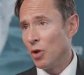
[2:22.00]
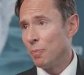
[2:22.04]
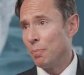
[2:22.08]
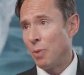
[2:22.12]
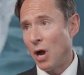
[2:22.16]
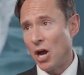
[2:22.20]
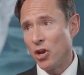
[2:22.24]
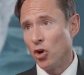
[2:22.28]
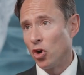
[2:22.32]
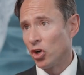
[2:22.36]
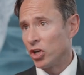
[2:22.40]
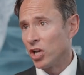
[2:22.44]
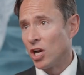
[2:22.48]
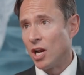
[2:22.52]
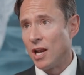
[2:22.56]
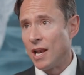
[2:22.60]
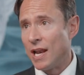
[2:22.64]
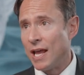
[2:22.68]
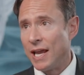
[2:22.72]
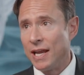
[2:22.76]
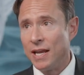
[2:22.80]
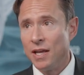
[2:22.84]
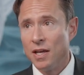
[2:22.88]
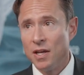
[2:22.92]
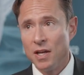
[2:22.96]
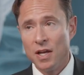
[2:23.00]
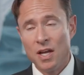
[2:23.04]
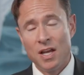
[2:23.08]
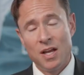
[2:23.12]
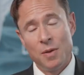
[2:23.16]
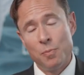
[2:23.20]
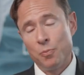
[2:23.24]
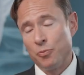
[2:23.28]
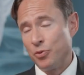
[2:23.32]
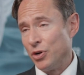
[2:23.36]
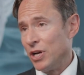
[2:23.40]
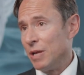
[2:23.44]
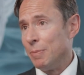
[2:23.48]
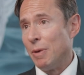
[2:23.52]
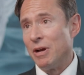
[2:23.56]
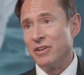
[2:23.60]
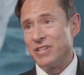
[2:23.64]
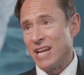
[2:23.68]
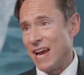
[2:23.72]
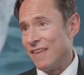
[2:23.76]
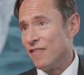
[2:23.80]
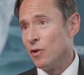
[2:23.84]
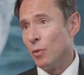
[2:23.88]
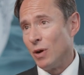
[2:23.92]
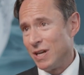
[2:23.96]
binocularly, pretty much
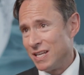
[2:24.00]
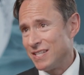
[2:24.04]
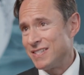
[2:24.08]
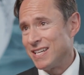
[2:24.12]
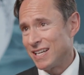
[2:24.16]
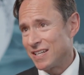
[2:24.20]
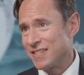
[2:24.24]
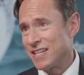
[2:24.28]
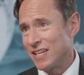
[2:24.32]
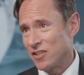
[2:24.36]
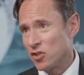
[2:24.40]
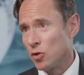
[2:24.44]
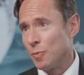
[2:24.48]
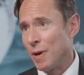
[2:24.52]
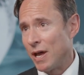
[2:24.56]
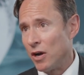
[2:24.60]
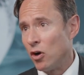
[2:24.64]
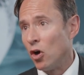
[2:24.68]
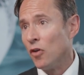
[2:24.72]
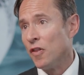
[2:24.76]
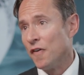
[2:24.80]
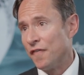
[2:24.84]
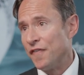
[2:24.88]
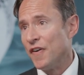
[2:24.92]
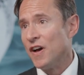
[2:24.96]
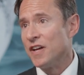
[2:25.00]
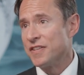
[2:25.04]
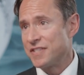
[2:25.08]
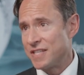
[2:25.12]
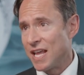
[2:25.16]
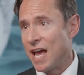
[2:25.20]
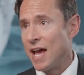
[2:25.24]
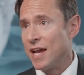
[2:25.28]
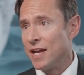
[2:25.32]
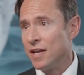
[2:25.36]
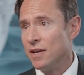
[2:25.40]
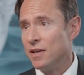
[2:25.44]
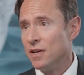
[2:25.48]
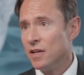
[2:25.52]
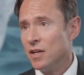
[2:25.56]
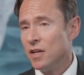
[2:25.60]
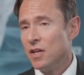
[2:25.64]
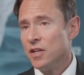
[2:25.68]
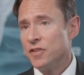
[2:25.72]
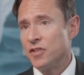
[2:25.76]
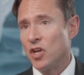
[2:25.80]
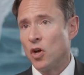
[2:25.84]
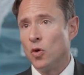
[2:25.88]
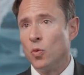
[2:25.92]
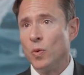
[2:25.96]
everyone is 6/6 or better on the first day.
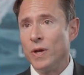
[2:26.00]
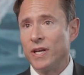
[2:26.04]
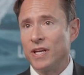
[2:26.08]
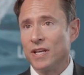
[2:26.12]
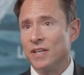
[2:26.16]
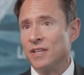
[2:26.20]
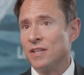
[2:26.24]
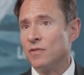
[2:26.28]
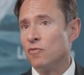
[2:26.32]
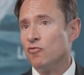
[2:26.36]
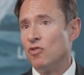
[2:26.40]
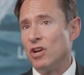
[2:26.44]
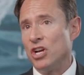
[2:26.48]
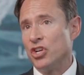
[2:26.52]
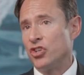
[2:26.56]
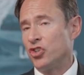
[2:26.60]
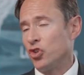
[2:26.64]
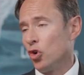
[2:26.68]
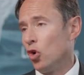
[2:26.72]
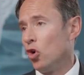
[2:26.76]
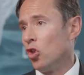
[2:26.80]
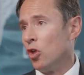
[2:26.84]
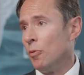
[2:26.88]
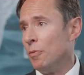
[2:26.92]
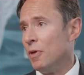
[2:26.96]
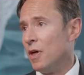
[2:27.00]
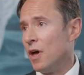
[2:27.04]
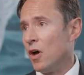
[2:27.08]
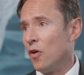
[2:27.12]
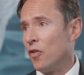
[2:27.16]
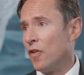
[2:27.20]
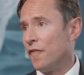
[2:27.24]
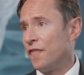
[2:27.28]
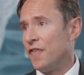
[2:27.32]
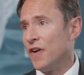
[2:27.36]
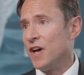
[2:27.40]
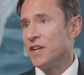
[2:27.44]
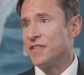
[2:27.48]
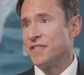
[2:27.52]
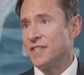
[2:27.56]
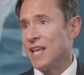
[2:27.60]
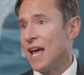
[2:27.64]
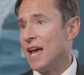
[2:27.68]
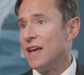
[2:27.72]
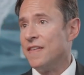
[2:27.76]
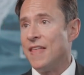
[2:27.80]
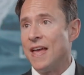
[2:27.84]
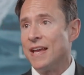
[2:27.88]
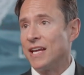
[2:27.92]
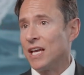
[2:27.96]
So we can reassure them that on the first
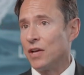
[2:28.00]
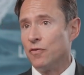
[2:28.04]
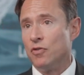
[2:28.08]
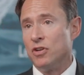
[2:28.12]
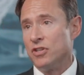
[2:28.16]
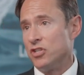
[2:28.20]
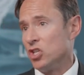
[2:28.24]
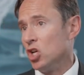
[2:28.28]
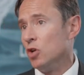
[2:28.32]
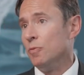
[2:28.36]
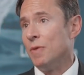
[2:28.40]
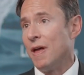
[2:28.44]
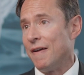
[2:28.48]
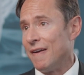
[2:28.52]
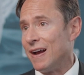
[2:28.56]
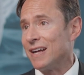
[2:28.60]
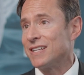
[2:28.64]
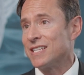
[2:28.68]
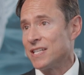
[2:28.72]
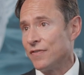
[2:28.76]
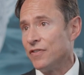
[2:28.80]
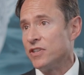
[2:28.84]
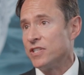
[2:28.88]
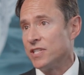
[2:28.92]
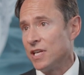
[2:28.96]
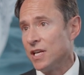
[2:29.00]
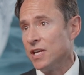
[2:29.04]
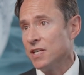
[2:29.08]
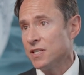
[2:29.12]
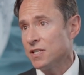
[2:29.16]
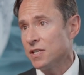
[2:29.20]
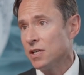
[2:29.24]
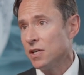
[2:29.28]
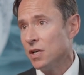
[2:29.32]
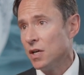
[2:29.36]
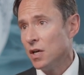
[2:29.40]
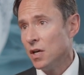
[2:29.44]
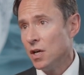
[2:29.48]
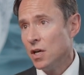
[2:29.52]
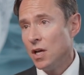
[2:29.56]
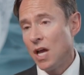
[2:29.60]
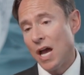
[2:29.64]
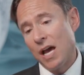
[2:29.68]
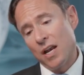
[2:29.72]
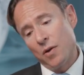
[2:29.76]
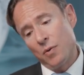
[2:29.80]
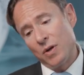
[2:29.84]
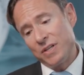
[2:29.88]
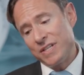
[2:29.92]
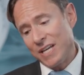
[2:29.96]
day they can resume their activities.
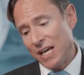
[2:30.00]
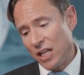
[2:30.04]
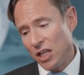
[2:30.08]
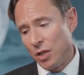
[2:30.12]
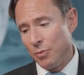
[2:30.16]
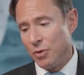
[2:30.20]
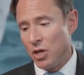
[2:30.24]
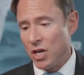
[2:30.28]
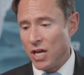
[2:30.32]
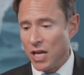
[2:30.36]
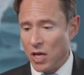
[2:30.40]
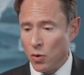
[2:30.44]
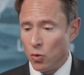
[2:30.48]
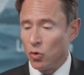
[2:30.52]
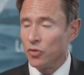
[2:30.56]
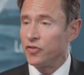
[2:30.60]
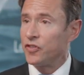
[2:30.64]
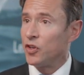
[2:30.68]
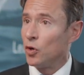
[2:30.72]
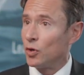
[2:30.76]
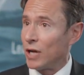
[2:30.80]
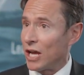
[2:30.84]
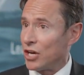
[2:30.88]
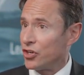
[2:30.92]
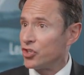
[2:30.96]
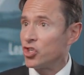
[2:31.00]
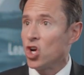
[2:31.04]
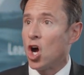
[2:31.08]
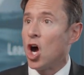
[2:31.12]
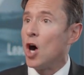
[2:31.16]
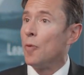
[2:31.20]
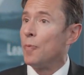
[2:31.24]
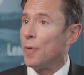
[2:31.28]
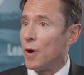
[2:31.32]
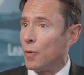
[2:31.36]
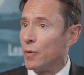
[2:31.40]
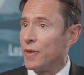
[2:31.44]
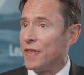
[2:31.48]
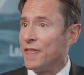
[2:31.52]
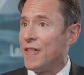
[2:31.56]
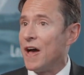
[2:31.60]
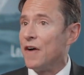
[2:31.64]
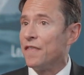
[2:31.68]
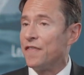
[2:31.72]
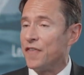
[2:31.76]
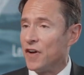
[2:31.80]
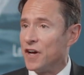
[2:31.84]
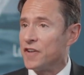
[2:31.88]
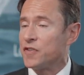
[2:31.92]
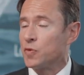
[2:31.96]
And I tell them that it will still get sharper within that
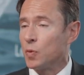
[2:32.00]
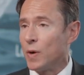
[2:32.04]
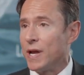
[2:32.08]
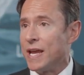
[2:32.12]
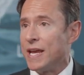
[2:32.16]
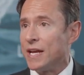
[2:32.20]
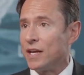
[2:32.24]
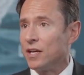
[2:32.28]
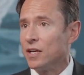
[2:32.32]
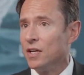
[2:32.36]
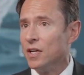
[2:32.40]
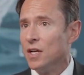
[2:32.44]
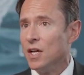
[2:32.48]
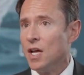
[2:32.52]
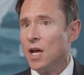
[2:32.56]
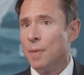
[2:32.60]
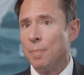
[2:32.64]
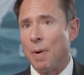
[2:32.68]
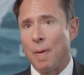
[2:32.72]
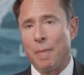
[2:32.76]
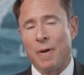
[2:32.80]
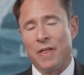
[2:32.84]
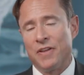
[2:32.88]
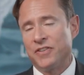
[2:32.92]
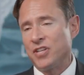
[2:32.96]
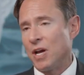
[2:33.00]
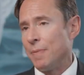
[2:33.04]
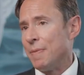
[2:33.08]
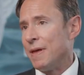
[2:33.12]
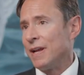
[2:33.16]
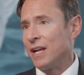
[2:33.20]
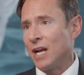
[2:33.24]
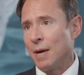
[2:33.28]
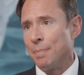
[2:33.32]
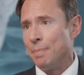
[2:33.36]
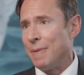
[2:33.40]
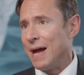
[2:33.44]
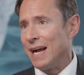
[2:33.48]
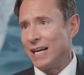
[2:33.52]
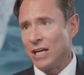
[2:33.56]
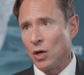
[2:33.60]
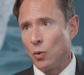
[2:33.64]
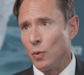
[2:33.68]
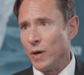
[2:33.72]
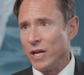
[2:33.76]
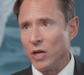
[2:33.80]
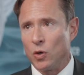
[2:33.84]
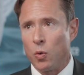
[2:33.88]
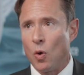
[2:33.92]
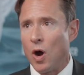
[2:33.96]
first week. But by the time they come back at
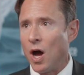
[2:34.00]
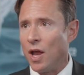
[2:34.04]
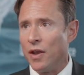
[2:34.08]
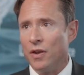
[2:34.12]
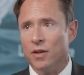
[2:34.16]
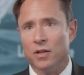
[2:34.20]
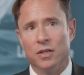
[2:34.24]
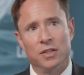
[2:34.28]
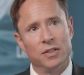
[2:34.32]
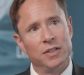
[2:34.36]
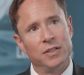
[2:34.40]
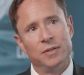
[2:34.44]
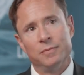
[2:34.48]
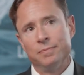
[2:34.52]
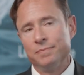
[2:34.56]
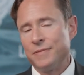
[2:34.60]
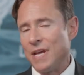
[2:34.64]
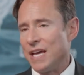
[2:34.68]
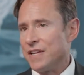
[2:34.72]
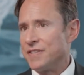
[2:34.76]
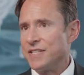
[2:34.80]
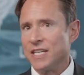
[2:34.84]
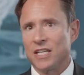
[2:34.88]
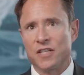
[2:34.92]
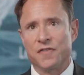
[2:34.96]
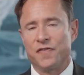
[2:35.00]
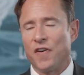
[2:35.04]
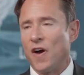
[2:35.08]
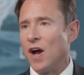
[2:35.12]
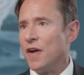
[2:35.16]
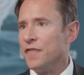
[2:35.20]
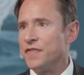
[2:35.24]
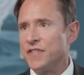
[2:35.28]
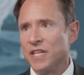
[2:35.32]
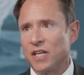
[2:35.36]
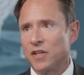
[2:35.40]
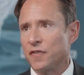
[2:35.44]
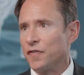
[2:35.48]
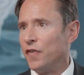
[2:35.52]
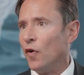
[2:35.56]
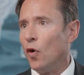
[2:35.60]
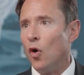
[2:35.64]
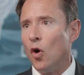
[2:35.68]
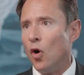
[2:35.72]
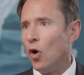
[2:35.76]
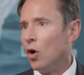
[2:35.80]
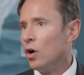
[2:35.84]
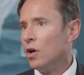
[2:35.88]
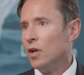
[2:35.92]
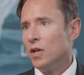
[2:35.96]
week 1, they're 6/5,
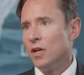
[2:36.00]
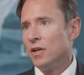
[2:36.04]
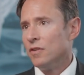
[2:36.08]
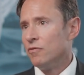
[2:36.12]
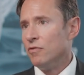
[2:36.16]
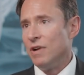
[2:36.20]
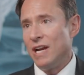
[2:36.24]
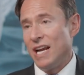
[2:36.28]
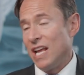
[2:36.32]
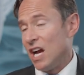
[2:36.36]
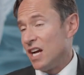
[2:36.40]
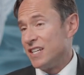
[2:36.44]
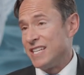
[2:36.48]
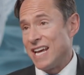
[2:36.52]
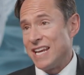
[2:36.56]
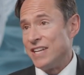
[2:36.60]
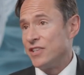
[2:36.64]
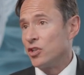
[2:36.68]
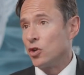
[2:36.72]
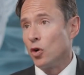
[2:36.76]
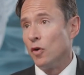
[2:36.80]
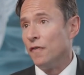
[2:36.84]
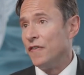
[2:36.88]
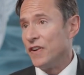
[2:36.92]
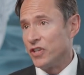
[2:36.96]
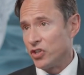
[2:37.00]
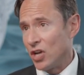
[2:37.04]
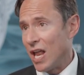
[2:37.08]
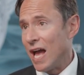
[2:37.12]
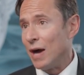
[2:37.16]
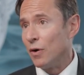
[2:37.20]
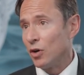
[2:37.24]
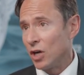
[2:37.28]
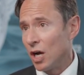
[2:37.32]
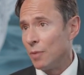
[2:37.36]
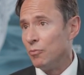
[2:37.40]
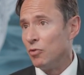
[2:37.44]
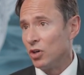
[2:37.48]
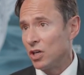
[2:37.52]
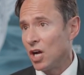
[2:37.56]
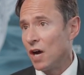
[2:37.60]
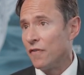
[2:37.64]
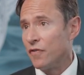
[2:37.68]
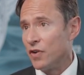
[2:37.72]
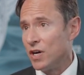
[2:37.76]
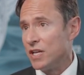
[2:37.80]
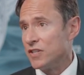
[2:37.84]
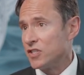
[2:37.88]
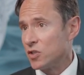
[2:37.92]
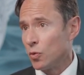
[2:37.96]
6/4, really identical visual outcome
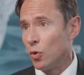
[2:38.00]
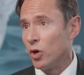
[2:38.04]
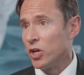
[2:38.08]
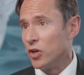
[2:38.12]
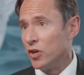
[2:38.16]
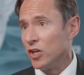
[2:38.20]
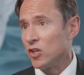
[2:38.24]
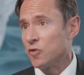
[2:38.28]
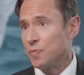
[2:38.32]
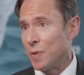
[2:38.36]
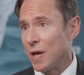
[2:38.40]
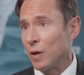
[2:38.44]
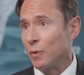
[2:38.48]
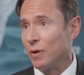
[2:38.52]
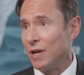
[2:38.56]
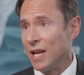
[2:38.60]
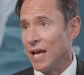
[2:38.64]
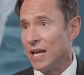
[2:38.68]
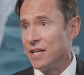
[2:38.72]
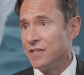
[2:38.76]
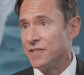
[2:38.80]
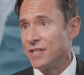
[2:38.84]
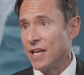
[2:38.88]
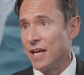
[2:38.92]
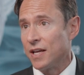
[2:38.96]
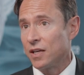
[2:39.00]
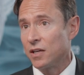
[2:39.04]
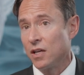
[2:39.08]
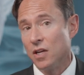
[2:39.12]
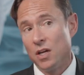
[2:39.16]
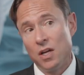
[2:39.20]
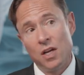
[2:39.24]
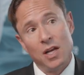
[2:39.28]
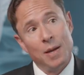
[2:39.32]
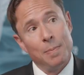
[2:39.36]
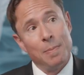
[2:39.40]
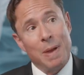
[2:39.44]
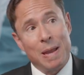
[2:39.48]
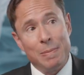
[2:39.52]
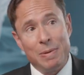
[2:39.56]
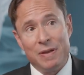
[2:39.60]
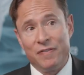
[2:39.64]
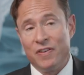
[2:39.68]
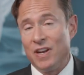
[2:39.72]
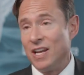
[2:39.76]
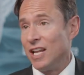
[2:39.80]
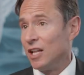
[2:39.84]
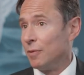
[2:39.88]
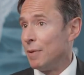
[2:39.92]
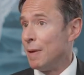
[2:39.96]
recoveries to what you'd expect with LASIK, maybe
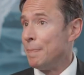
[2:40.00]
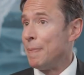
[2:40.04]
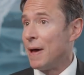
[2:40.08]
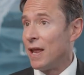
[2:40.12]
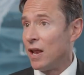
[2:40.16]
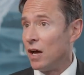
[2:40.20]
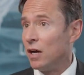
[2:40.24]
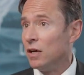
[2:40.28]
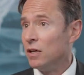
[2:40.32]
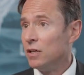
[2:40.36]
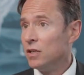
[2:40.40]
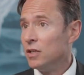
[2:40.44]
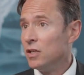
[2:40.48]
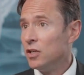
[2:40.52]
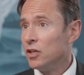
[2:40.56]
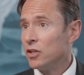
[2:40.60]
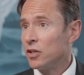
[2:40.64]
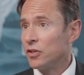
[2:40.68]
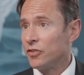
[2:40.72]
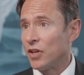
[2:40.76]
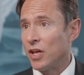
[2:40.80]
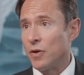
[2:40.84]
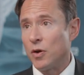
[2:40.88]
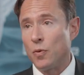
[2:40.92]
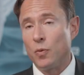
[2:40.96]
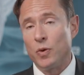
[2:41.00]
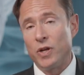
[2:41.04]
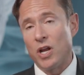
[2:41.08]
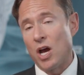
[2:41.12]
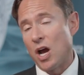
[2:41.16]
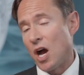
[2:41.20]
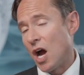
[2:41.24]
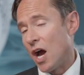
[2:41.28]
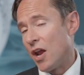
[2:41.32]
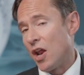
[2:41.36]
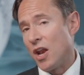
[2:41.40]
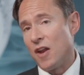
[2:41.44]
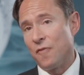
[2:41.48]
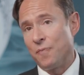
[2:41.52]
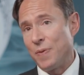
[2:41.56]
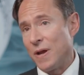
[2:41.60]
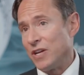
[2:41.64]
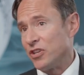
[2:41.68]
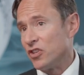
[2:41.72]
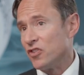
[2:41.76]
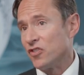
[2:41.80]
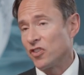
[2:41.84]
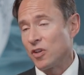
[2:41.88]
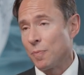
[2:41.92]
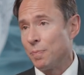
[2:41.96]
even a little bit better. Because I don't have
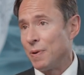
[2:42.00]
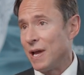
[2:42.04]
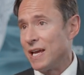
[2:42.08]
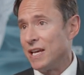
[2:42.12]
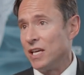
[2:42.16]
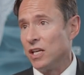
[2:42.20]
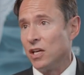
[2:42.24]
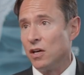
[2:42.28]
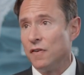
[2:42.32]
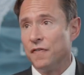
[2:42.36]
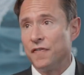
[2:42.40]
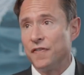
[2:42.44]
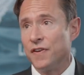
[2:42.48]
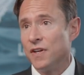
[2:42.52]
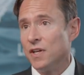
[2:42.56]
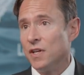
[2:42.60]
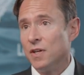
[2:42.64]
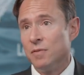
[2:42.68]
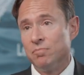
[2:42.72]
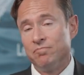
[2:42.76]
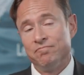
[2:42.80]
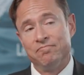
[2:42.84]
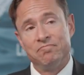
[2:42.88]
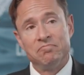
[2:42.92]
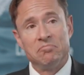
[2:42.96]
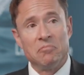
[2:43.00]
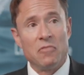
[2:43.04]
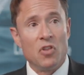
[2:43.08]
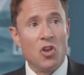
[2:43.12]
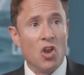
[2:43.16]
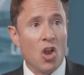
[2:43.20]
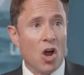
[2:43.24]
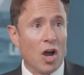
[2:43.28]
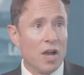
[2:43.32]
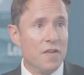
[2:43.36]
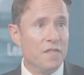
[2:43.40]
patients complaining of night